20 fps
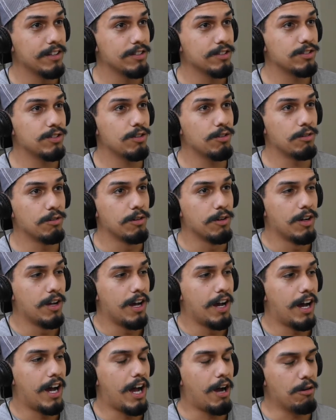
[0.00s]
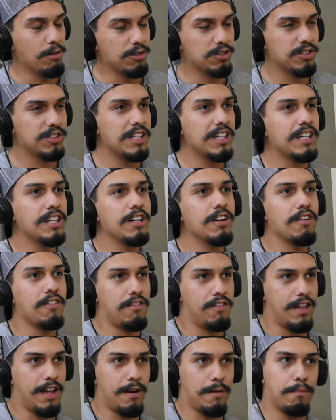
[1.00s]
So I was thinking of
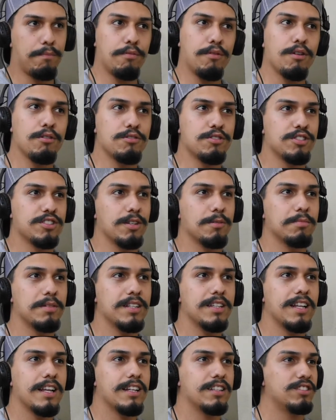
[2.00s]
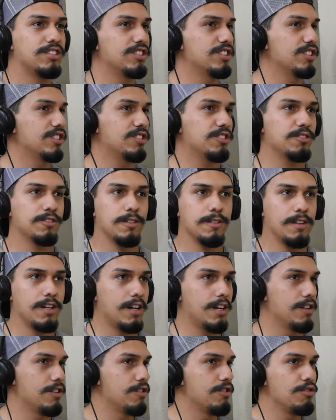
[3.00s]
that approach, something that's just
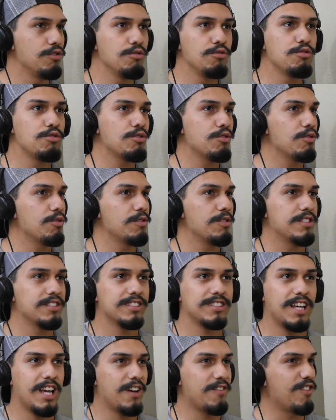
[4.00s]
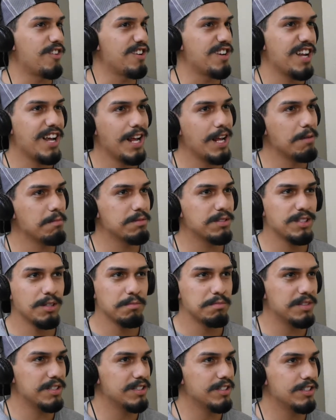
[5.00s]
neutral, doesn't have our name,
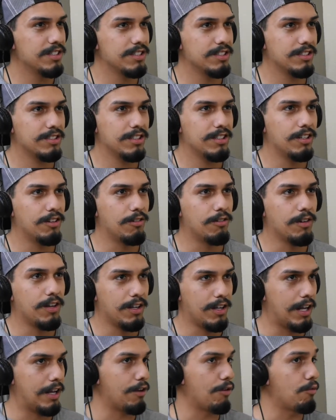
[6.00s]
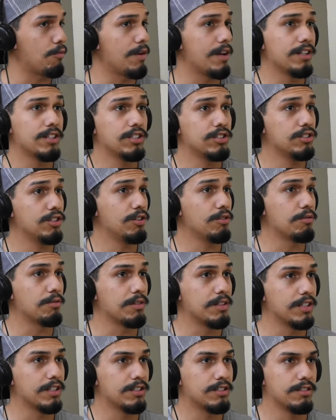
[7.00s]
something just like a red stone.
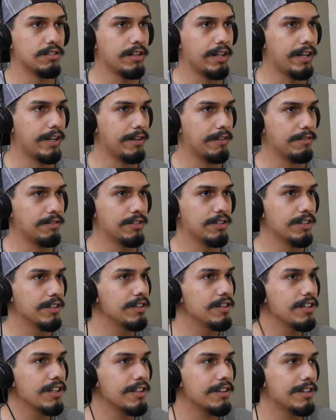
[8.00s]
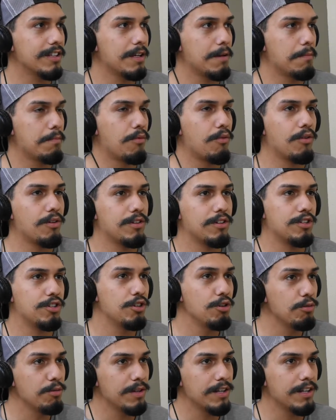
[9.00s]
It's like nothing important
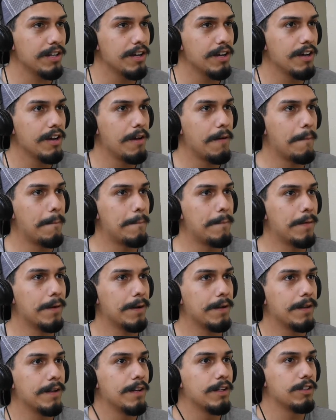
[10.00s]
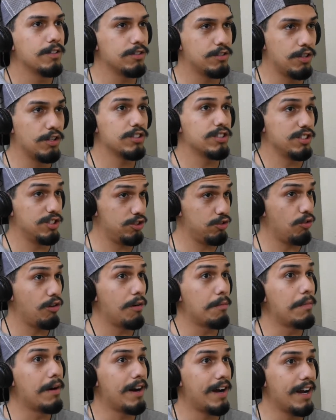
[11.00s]
to it, but there's a
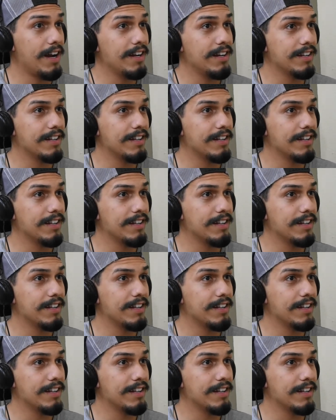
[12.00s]
story behind